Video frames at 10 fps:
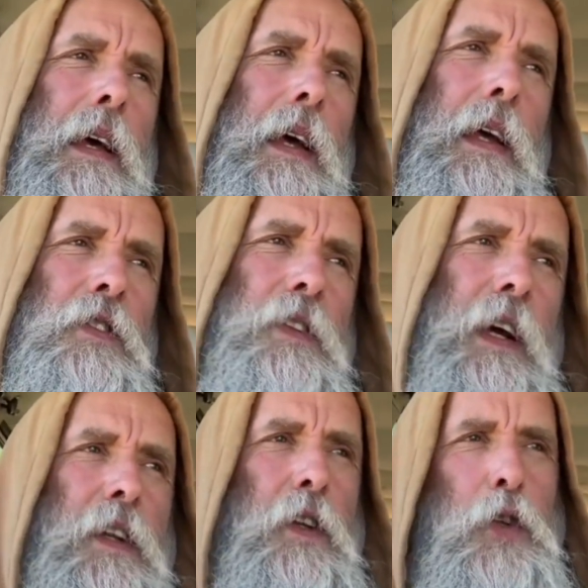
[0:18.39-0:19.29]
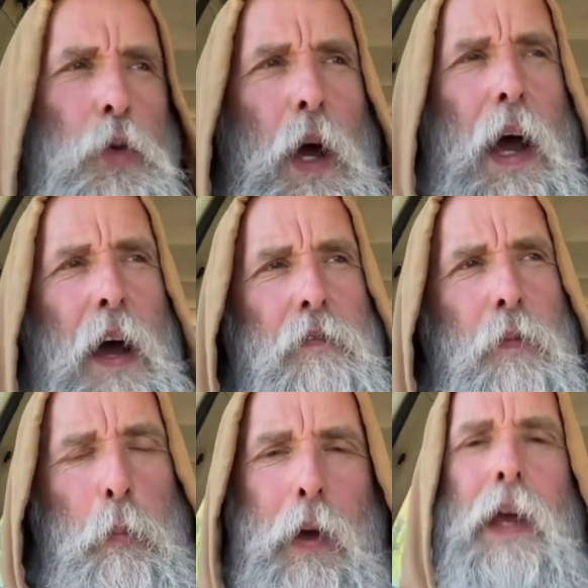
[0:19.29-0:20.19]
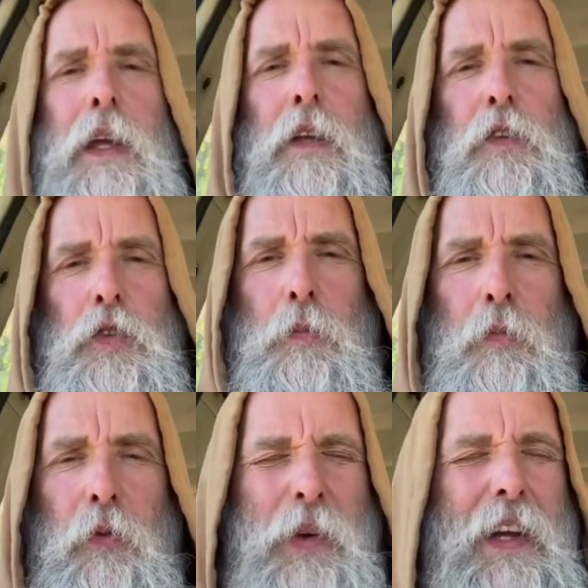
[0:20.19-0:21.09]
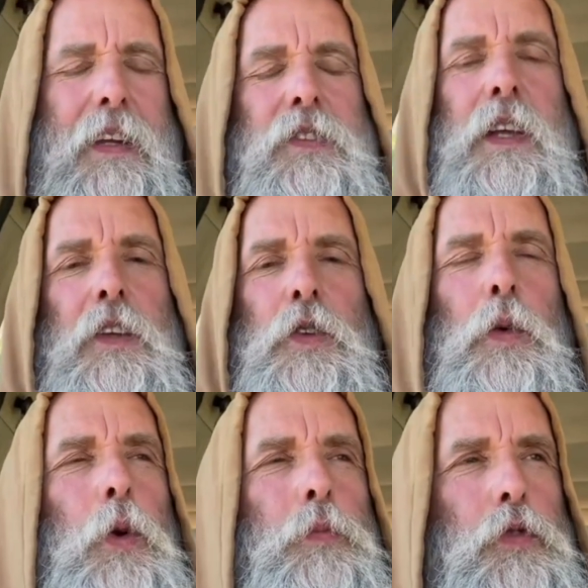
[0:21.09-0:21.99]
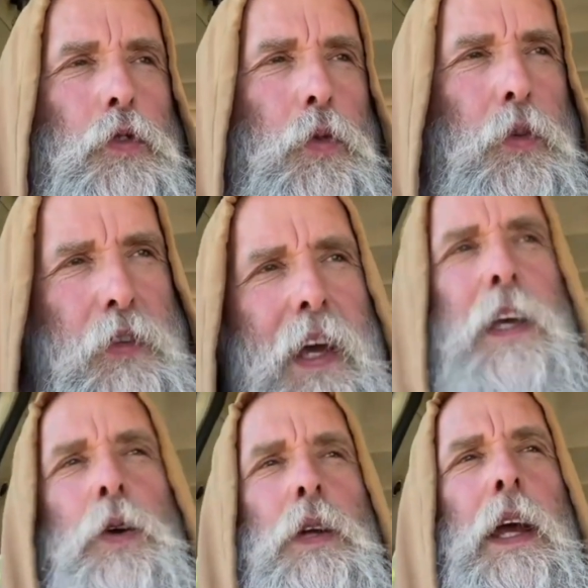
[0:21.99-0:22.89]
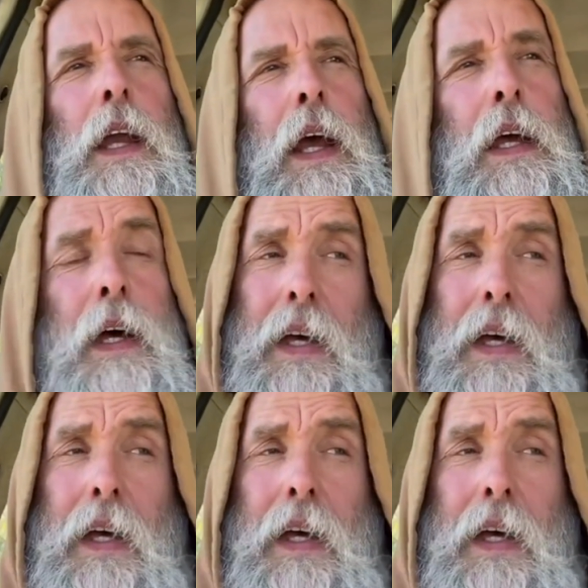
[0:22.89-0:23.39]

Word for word: is that you have paid some really sinister groups to take your DNA